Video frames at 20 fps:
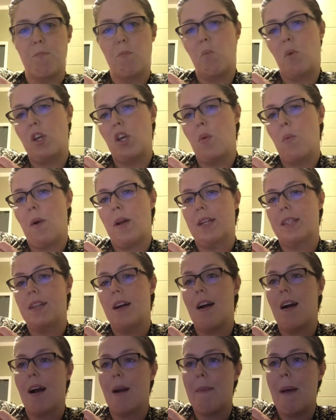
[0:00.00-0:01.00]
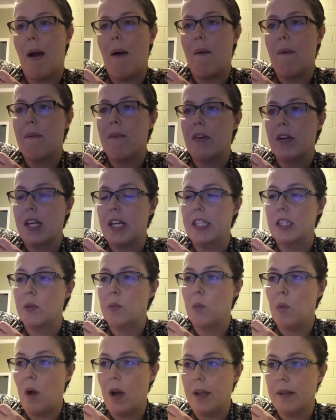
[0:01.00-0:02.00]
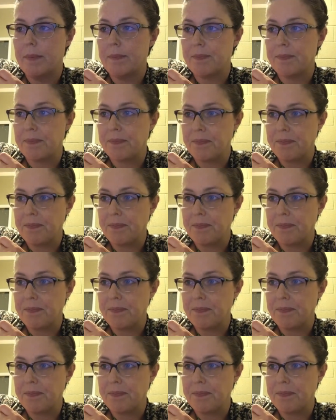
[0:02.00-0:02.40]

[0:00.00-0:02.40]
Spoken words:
what you want to talk about for each one.